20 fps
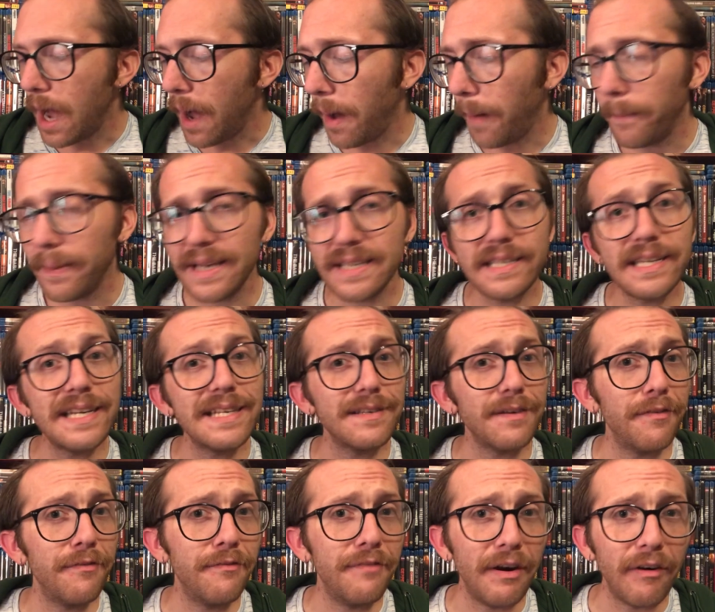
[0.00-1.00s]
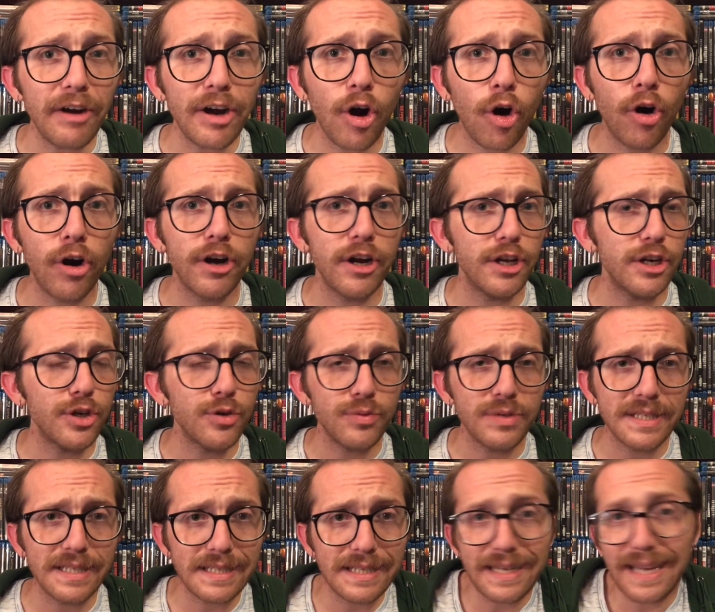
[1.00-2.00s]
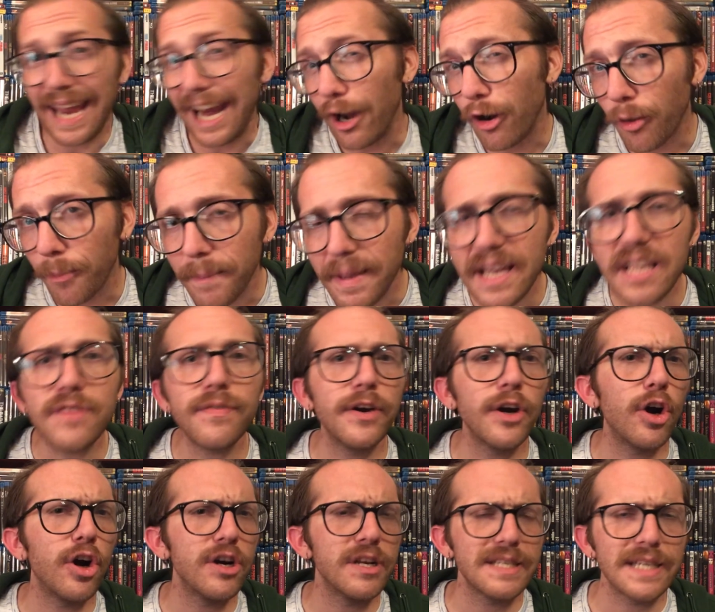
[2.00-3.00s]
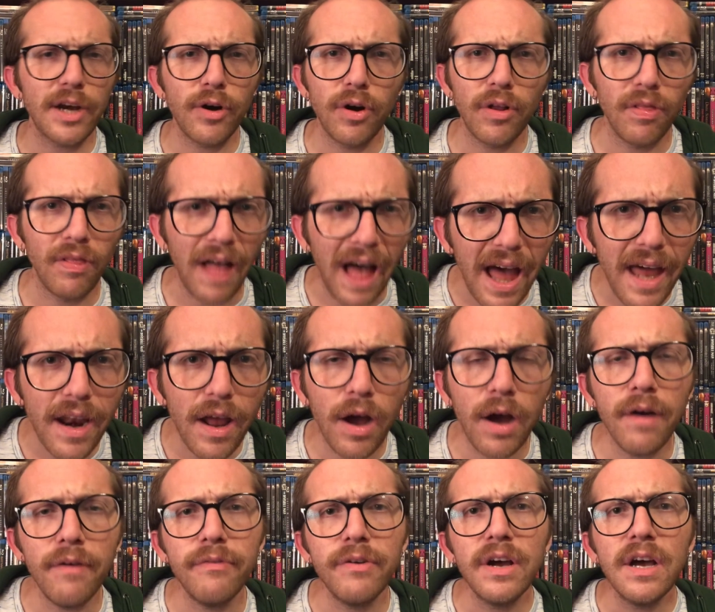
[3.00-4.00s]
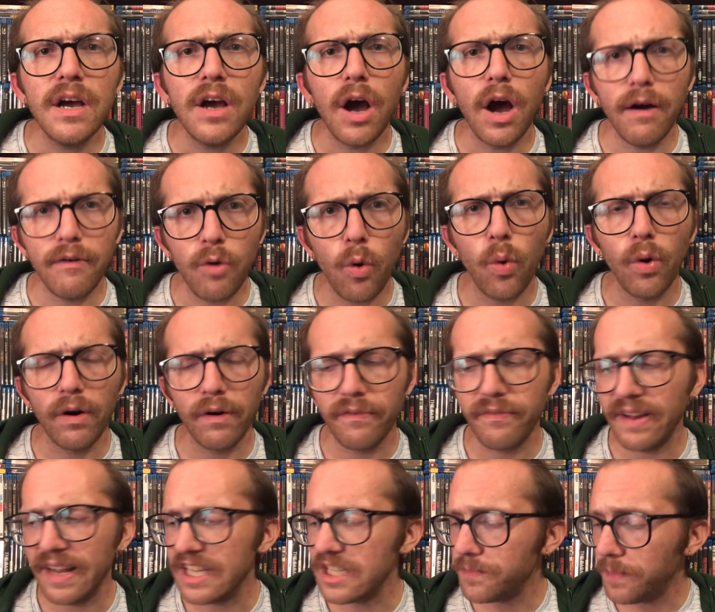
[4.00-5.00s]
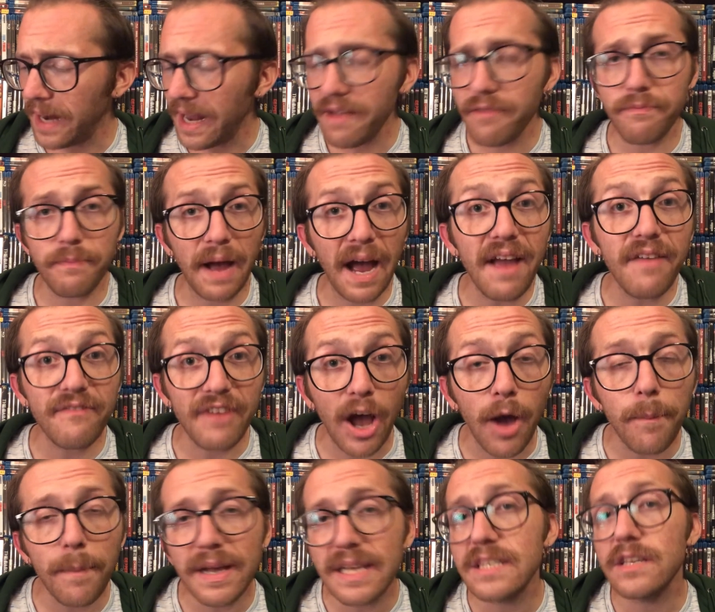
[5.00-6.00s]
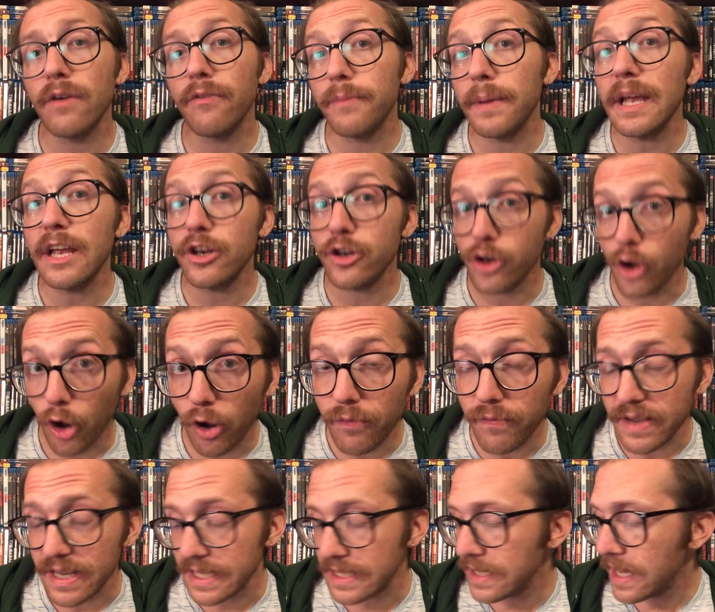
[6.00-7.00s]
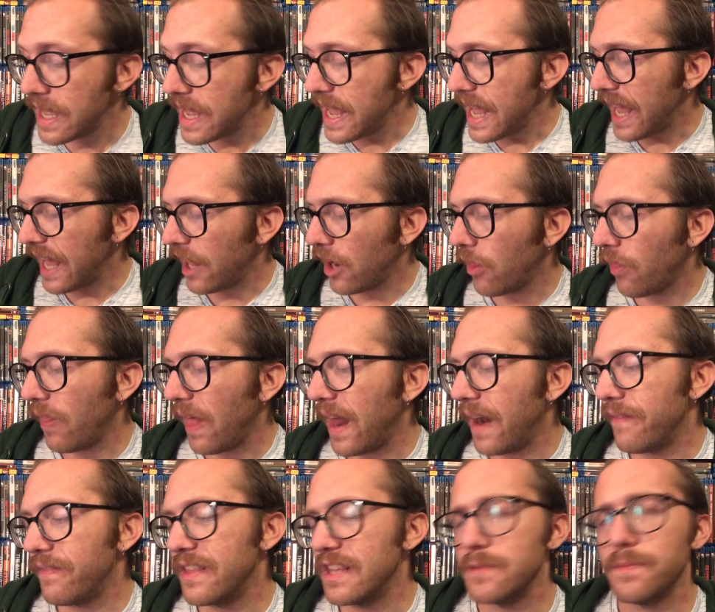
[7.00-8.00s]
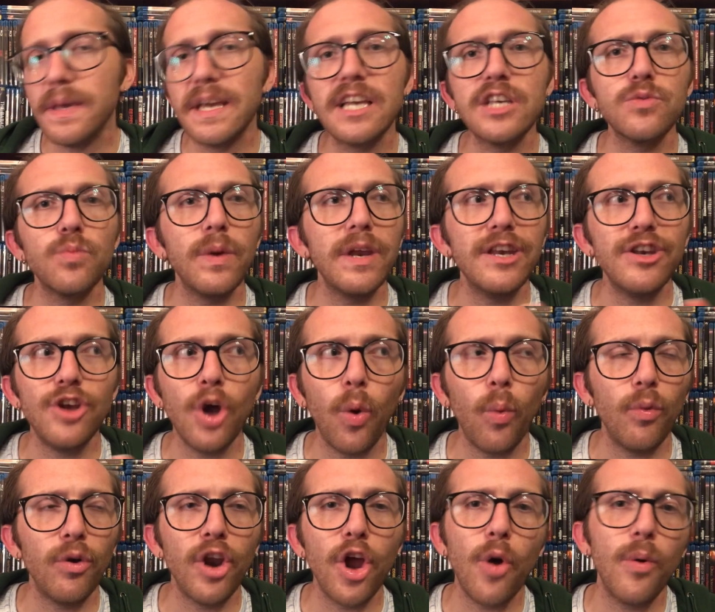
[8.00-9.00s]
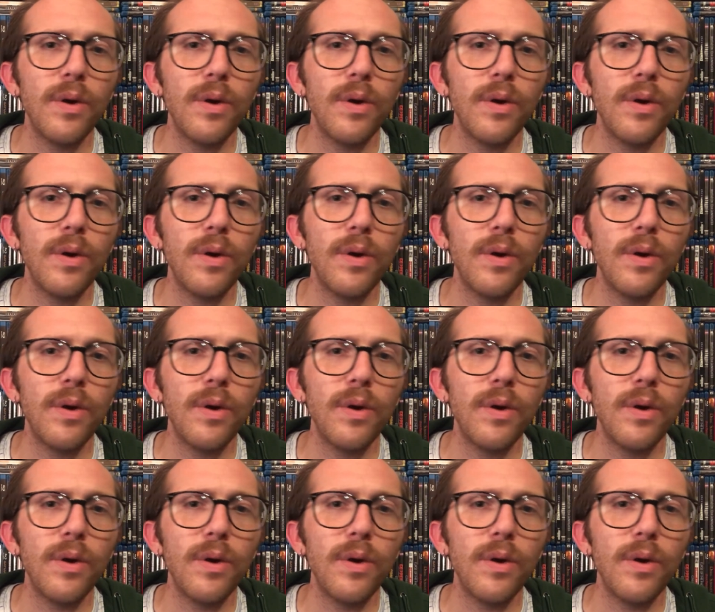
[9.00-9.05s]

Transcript: because it is very hard to scare me. It's very hard to scare a lot of horror fans, but I found myself being nervous in a lot of these because we don't know